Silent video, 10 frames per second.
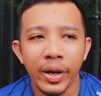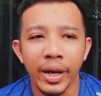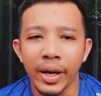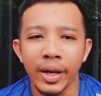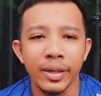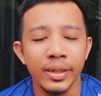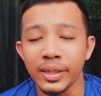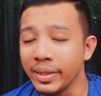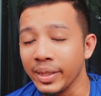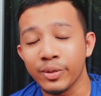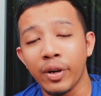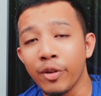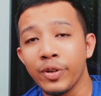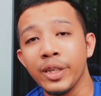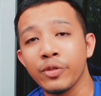and it takes
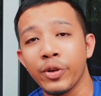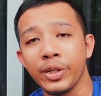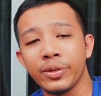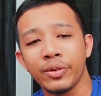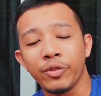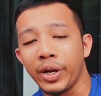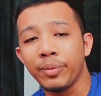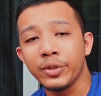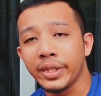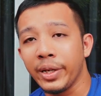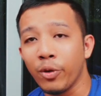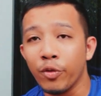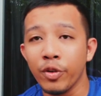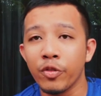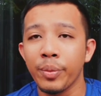5 days for them to send it
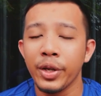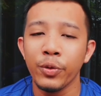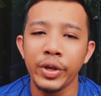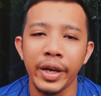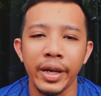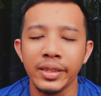over from the UK.